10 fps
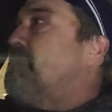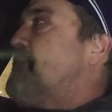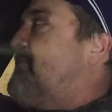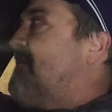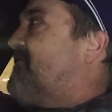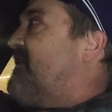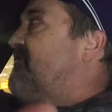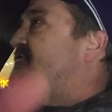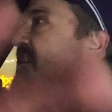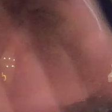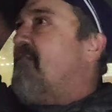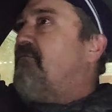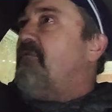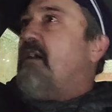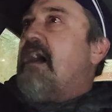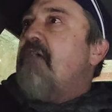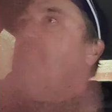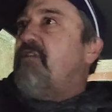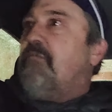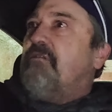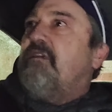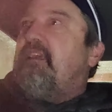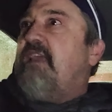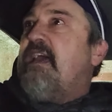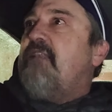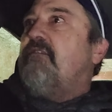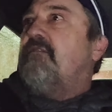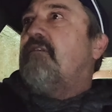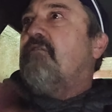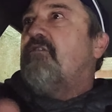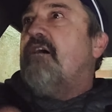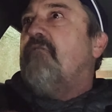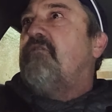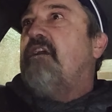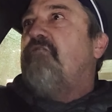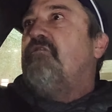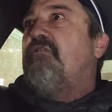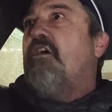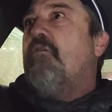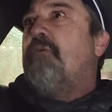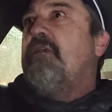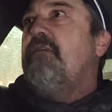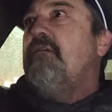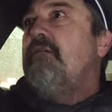that's going to shut off. I was able to get those conversations opened